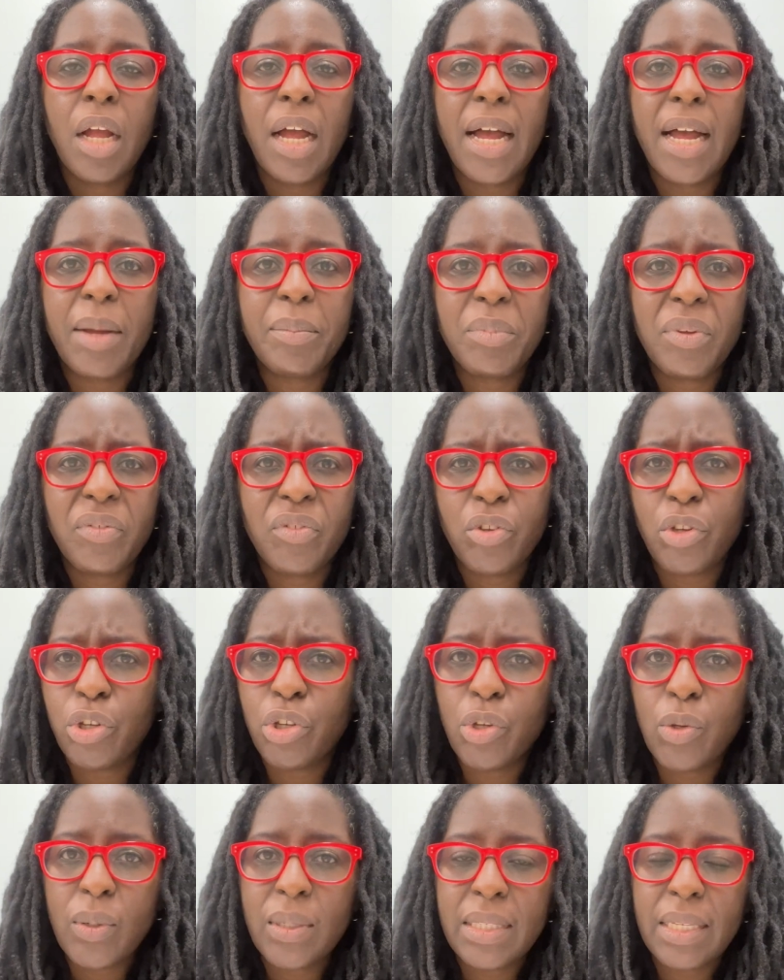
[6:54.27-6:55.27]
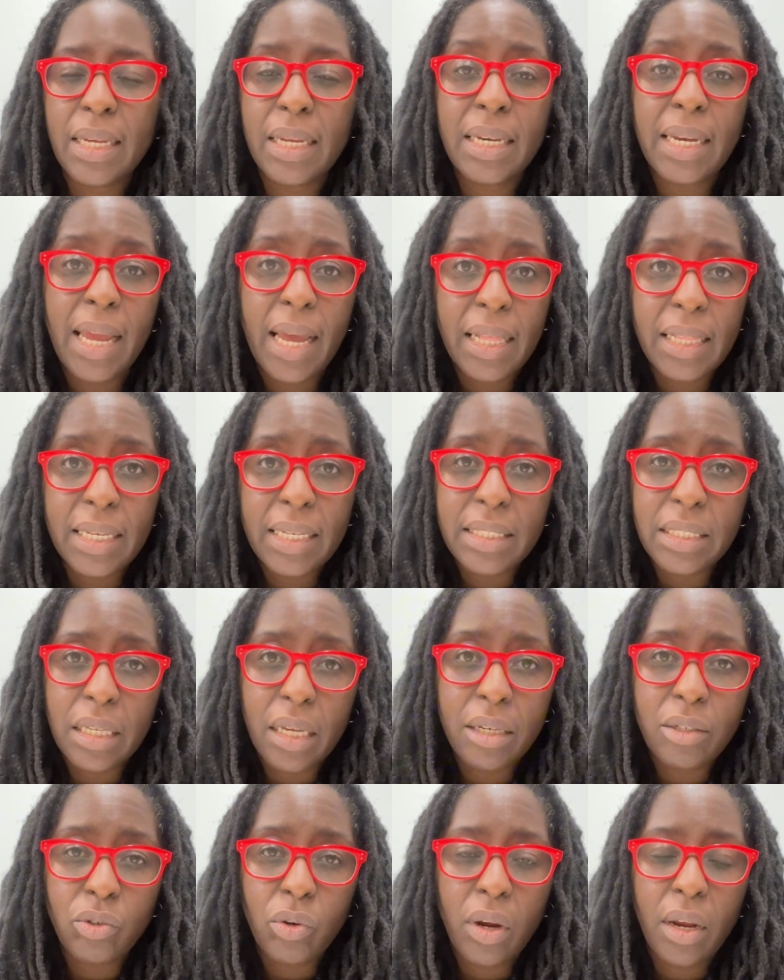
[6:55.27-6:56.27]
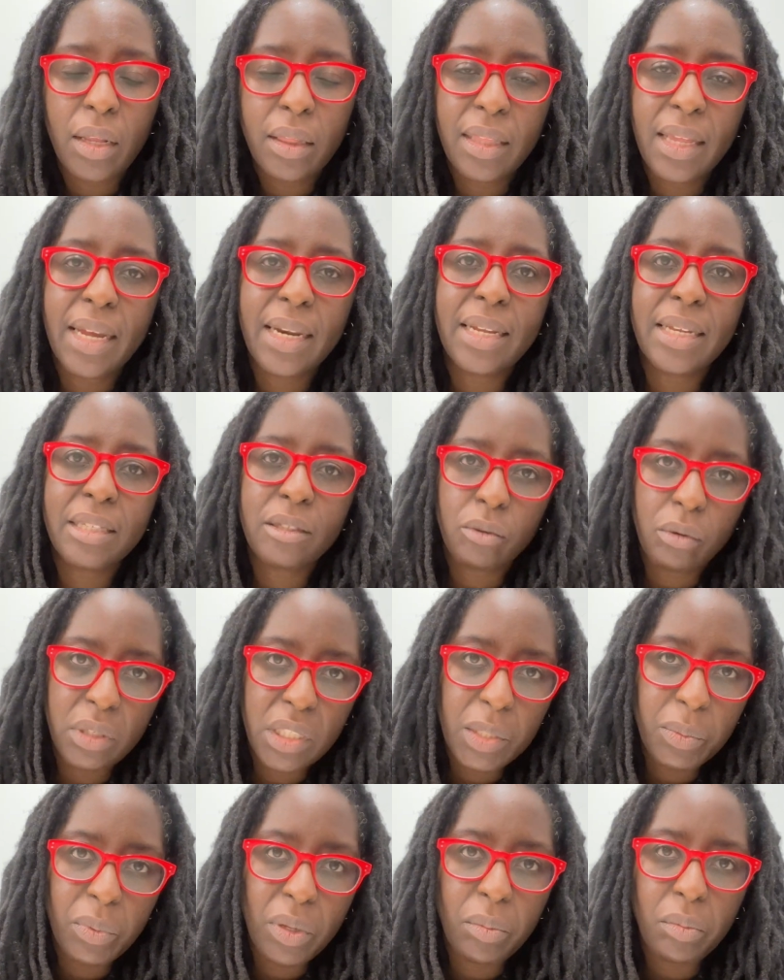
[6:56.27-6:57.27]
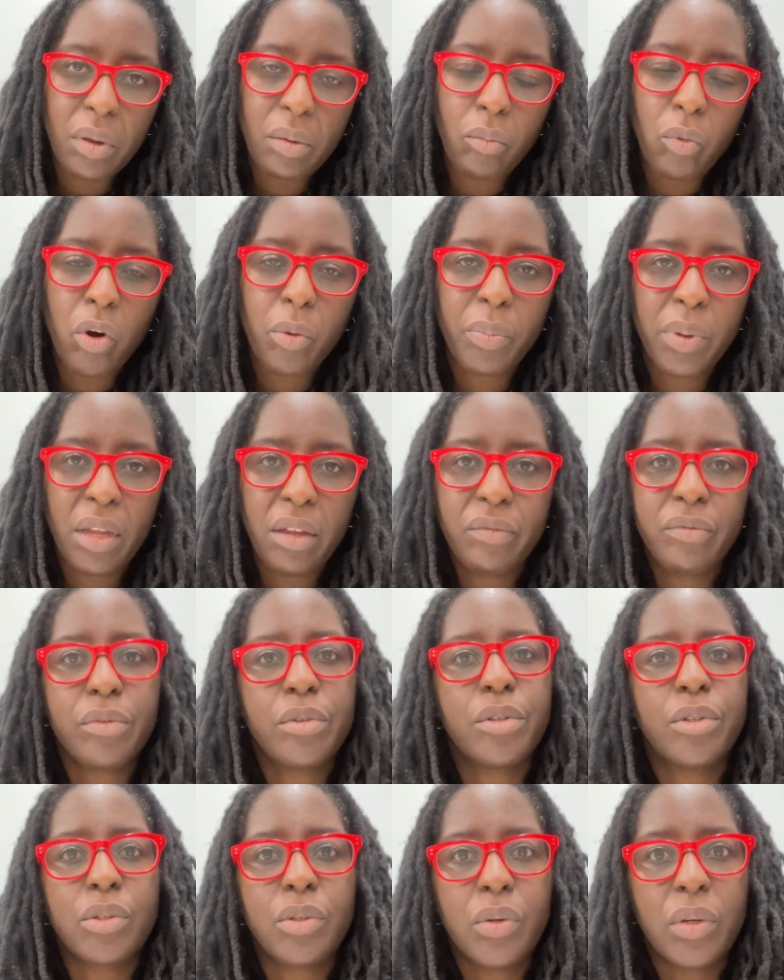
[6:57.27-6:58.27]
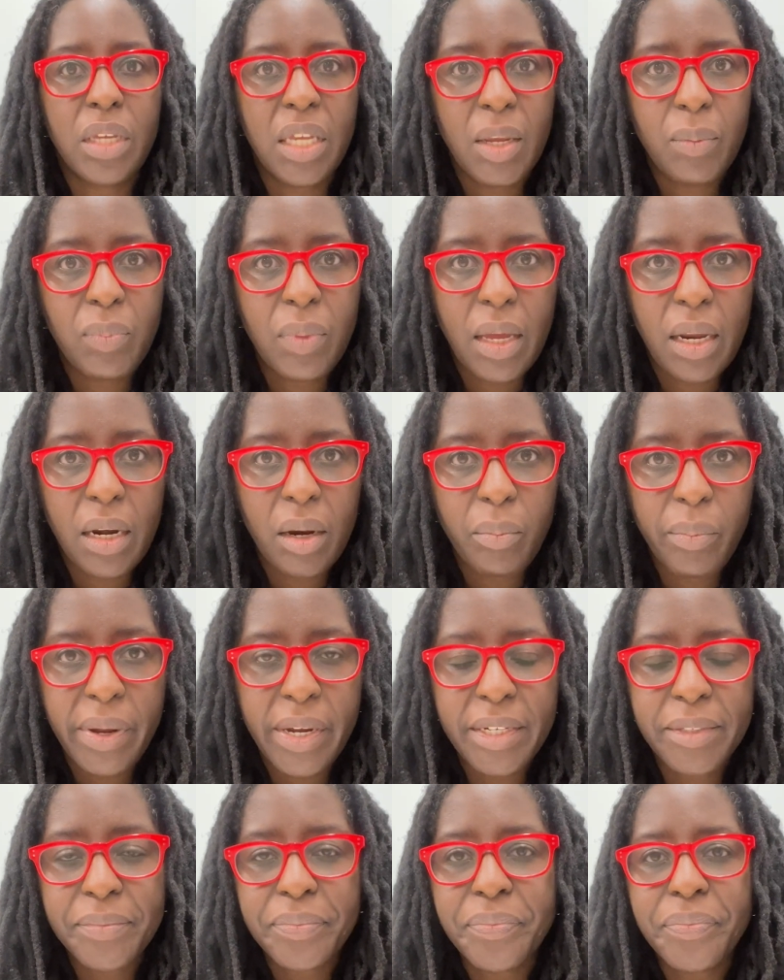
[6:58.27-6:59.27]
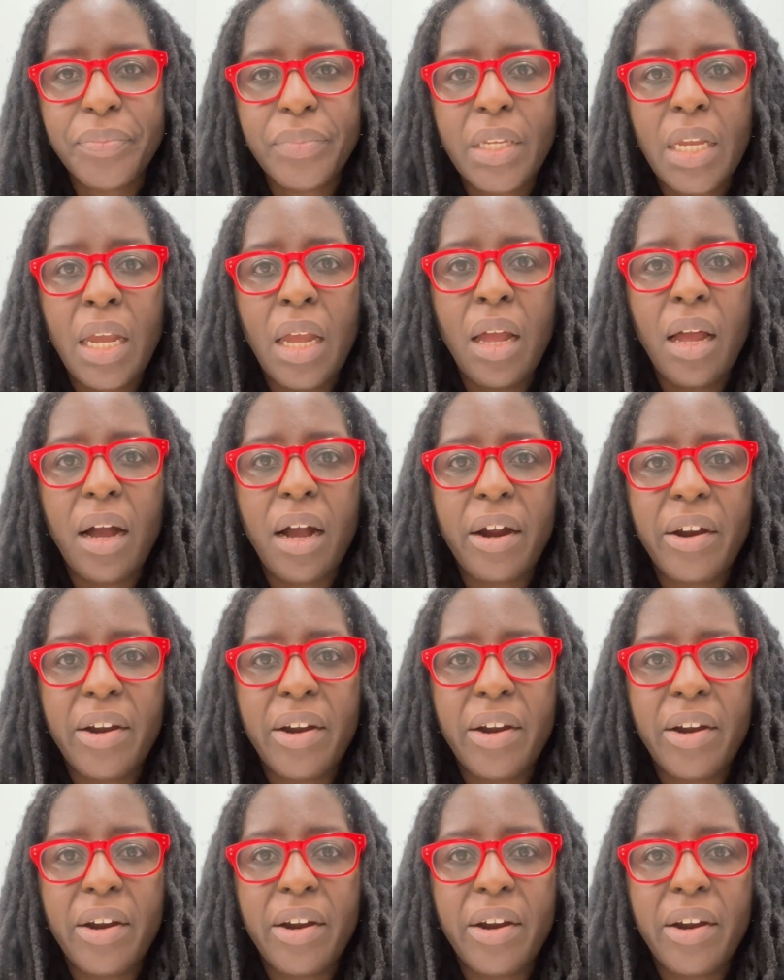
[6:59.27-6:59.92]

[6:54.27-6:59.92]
If you're using an alexandrite, that is going to be a bit more painful, so keep that in mind. All